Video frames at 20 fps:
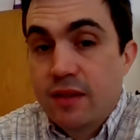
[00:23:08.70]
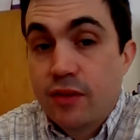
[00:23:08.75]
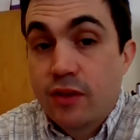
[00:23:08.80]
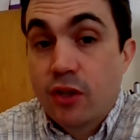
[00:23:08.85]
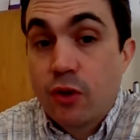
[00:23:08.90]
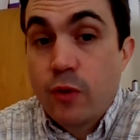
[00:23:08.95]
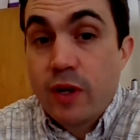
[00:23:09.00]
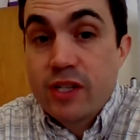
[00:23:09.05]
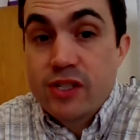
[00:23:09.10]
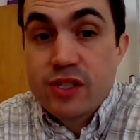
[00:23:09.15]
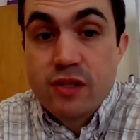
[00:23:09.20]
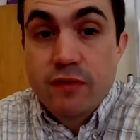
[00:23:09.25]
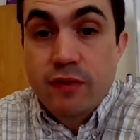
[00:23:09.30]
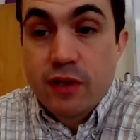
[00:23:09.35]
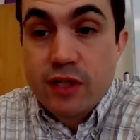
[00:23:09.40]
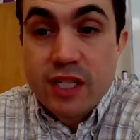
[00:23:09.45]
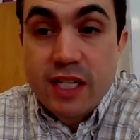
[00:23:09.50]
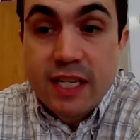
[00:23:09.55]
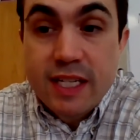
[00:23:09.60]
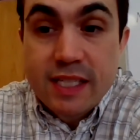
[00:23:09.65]
The question for
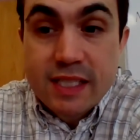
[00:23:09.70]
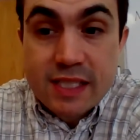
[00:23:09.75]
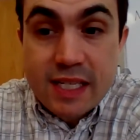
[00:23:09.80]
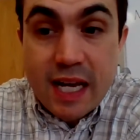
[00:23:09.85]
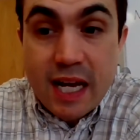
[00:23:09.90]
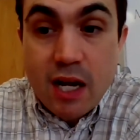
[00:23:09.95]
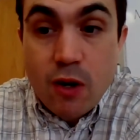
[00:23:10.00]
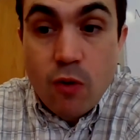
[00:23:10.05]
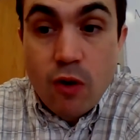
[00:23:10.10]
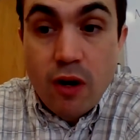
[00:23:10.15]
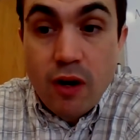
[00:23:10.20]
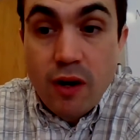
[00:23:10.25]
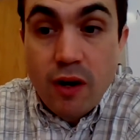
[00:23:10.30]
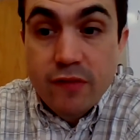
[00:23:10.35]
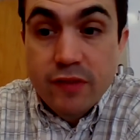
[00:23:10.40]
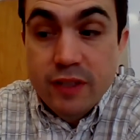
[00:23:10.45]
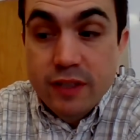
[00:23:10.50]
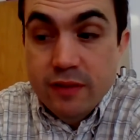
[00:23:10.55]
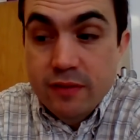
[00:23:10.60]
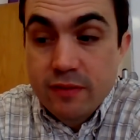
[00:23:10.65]
today is how
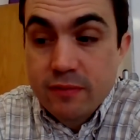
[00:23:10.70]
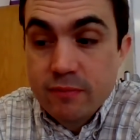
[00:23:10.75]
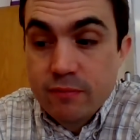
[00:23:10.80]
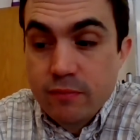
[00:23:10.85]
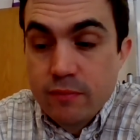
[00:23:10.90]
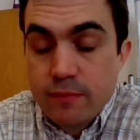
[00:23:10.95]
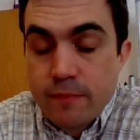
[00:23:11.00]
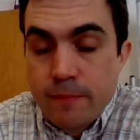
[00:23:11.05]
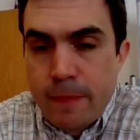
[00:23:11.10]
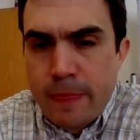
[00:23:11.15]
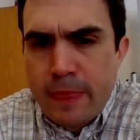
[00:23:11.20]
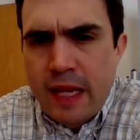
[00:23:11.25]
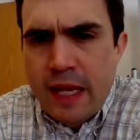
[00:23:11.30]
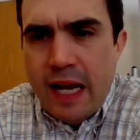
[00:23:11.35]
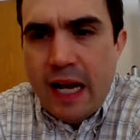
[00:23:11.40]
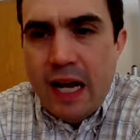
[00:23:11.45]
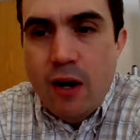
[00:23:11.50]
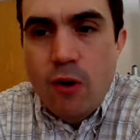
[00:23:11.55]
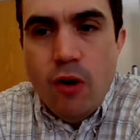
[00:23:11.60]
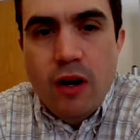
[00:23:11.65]
often?
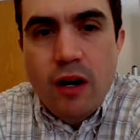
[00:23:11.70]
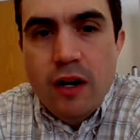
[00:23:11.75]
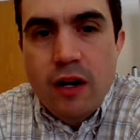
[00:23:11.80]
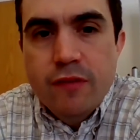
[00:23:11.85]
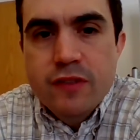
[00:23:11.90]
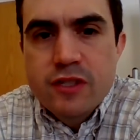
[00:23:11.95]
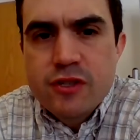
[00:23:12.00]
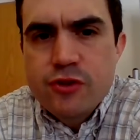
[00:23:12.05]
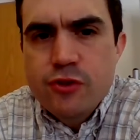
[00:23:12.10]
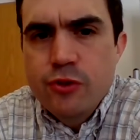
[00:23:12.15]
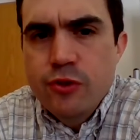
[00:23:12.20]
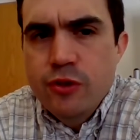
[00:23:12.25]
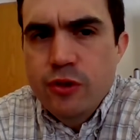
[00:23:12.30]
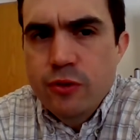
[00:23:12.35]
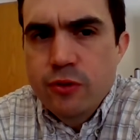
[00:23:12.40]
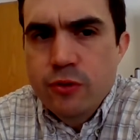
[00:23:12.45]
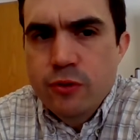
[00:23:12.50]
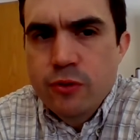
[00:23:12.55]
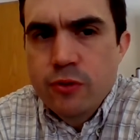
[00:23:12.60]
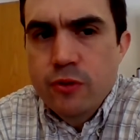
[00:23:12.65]
How often do
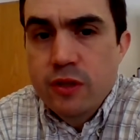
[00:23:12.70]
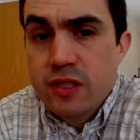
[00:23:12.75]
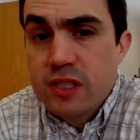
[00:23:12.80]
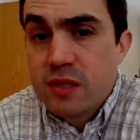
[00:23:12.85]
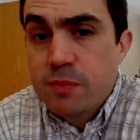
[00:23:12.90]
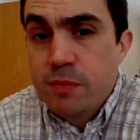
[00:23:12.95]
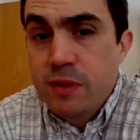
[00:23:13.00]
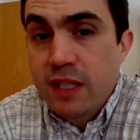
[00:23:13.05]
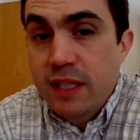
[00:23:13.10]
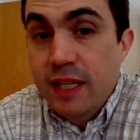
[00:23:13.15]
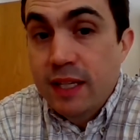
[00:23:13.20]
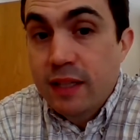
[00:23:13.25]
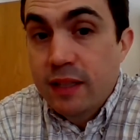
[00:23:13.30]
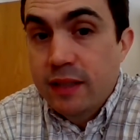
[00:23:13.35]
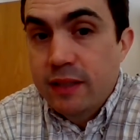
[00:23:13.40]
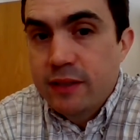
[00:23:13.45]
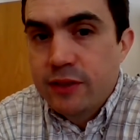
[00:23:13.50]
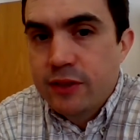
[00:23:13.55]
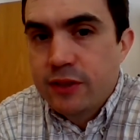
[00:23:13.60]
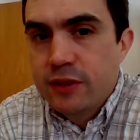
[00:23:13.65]
you speak
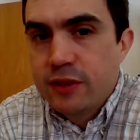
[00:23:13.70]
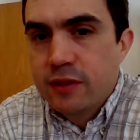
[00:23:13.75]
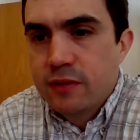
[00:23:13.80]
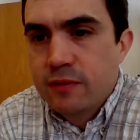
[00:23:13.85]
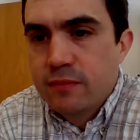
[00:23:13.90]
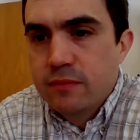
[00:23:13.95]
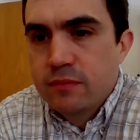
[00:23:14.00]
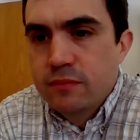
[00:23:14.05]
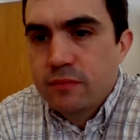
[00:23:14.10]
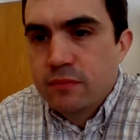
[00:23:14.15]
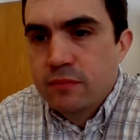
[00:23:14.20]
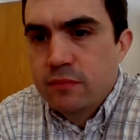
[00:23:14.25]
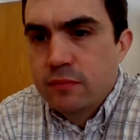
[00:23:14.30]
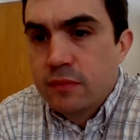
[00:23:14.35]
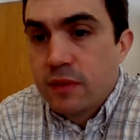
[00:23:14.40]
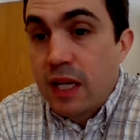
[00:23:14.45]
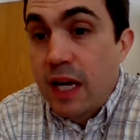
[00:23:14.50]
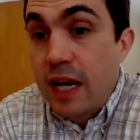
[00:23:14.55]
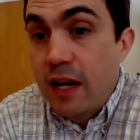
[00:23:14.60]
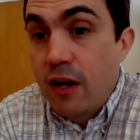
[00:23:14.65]
English?
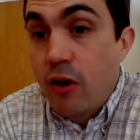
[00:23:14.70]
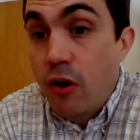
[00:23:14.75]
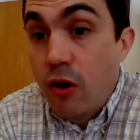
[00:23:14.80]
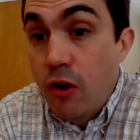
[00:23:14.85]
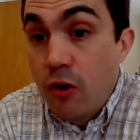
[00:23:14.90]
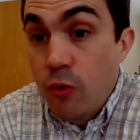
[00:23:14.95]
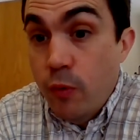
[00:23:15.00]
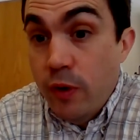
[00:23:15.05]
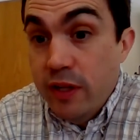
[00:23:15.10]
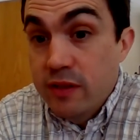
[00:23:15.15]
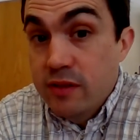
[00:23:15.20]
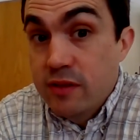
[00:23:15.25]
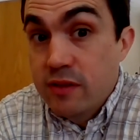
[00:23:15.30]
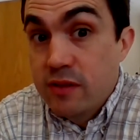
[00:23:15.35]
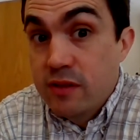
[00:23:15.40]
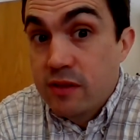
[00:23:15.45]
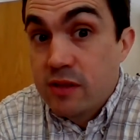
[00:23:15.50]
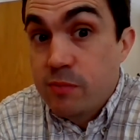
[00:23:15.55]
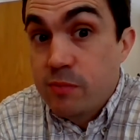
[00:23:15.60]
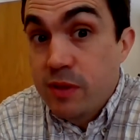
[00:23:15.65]
I
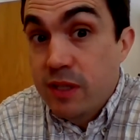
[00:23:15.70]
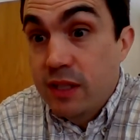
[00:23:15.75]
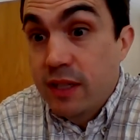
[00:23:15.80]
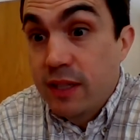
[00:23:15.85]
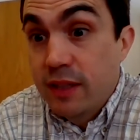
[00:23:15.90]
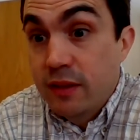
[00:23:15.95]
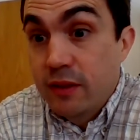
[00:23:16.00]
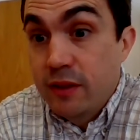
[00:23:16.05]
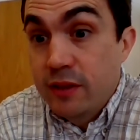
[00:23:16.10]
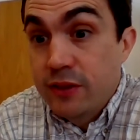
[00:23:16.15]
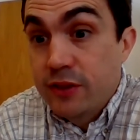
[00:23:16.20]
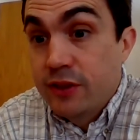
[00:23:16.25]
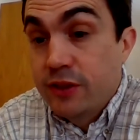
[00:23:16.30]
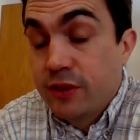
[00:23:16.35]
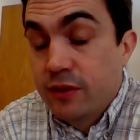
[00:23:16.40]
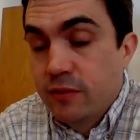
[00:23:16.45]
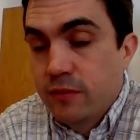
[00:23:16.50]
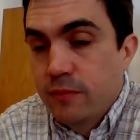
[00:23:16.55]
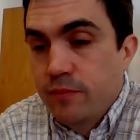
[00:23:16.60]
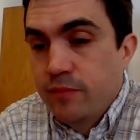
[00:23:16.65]
always speak
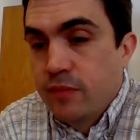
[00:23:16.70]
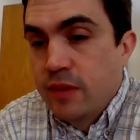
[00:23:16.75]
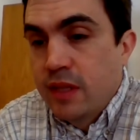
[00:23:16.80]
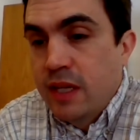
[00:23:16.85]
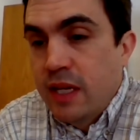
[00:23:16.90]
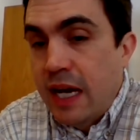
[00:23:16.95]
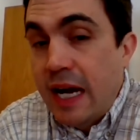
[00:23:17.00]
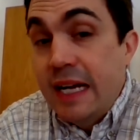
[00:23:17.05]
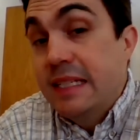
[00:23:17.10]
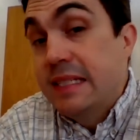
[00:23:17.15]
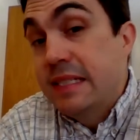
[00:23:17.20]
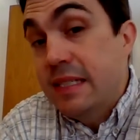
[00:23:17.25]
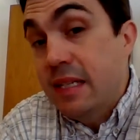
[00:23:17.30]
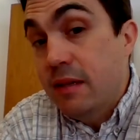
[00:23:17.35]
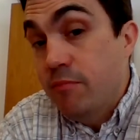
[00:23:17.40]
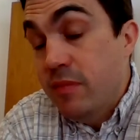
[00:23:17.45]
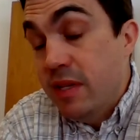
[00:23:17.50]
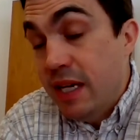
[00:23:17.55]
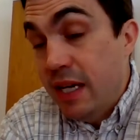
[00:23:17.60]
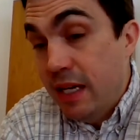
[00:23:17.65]
English. I
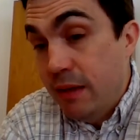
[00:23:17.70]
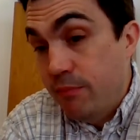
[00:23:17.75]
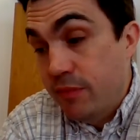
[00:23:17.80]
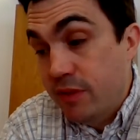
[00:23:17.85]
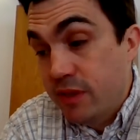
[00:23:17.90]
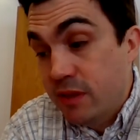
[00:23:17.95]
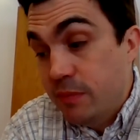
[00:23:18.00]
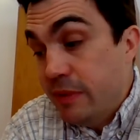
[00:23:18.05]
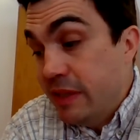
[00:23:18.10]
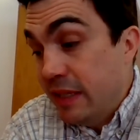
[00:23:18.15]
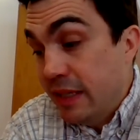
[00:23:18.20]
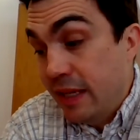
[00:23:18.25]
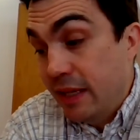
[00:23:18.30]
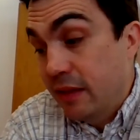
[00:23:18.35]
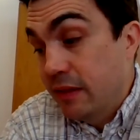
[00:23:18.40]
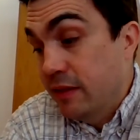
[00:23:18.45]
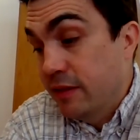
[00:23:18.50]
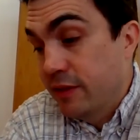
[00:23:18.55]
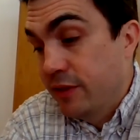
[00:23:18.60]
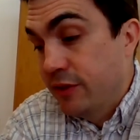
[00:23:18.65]
sometimes speak
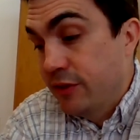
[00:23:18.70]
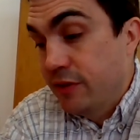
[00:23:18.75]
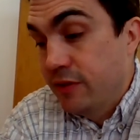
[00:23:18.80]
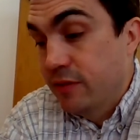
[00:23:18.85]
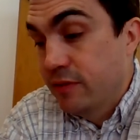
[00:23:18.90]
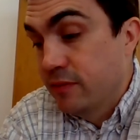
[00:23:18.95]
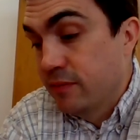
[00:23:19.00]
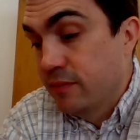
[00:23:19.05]
English.